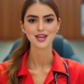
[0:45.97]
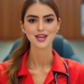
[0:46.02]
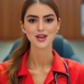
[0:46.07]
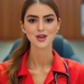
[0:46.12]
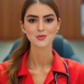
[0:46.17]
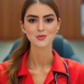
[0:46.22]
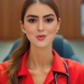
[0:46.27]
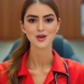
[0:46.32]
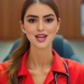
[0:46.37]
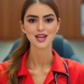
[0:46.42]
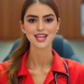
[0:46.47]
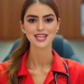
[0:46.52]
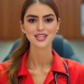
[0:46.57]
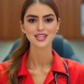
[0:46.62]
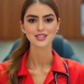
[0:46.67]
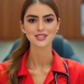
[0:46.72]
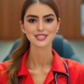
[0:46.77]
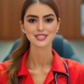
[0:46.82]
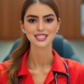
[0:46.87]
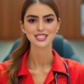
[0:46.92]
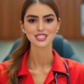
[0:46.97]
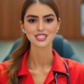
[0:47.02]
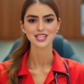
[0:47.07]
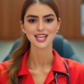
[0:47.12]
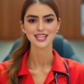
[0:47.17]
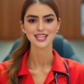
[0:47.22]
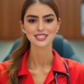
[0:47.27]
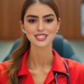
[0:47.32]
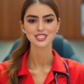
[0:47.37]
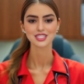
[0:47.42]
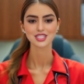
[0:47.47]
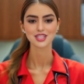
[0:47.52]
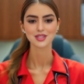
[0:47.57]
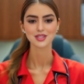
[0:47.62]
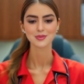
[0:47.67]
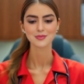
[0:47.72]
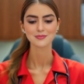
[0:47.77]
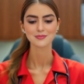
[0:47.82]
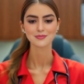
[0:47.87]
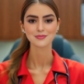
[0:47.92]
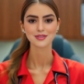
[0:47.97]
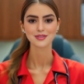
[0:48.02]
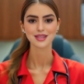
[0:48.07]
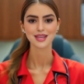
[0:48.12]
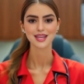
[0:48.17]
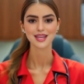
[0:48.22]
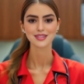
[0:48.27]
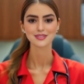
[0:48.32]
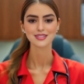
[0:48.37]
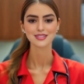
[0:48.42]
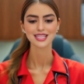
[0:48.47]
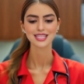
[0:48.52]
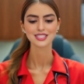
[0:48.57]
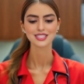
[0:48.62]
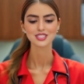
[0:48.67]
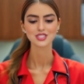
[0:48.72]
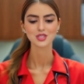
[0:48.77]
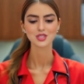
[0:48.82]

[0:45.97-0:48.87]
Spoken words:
Why are they challenging? These